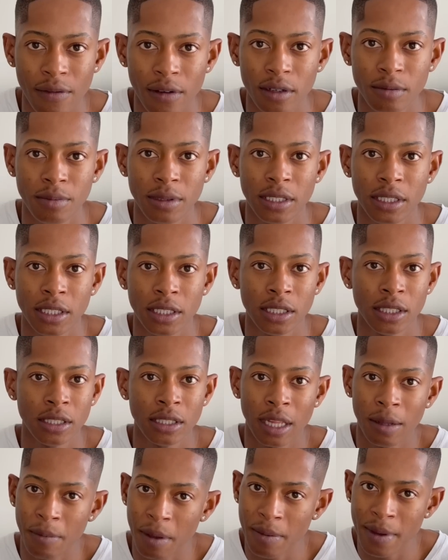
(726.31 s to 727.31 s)
I'd be
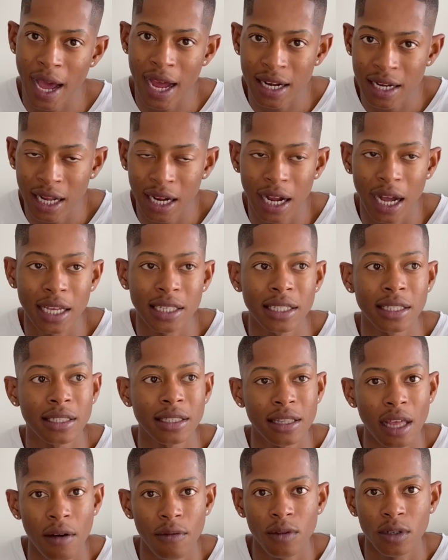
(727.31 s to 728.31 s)
maybe underclass and
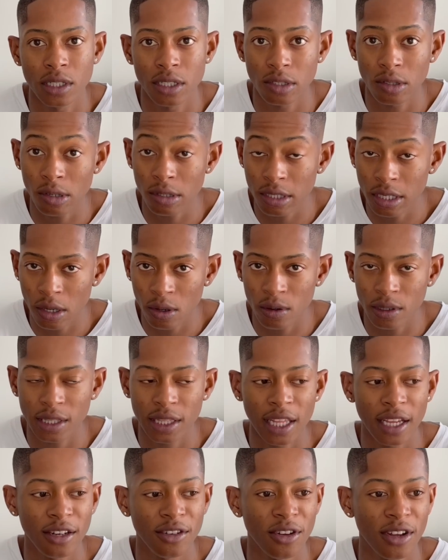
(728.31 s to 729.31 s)
stuff, which is also a good
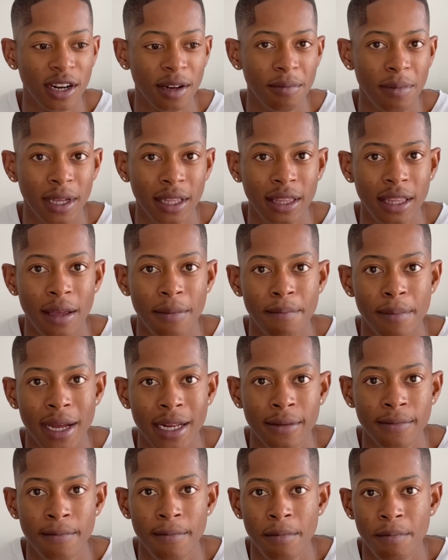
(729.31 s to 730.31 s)
thing, not a bad thing,
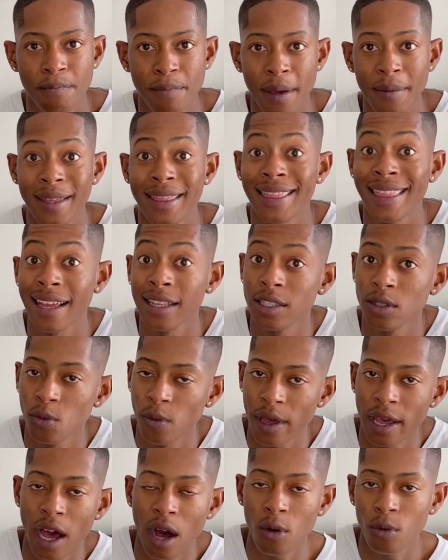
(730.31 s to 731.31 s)
but maybe that's
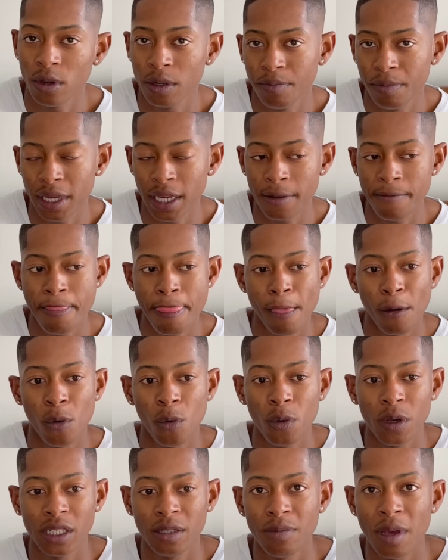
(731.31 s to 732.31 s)
where I would be,
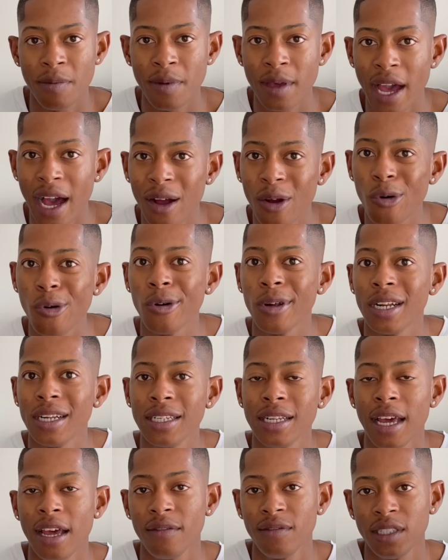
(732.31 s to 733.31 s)
which maybe I couldn't
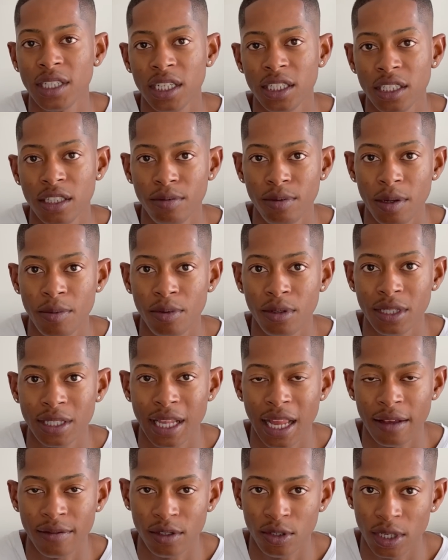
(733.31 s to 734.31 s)
have changed people's
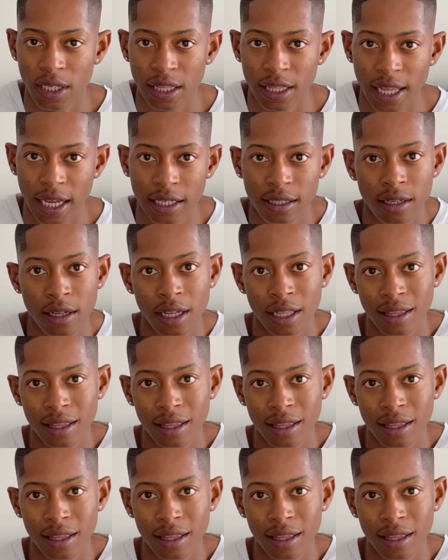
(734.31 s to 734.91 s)
lives doing that.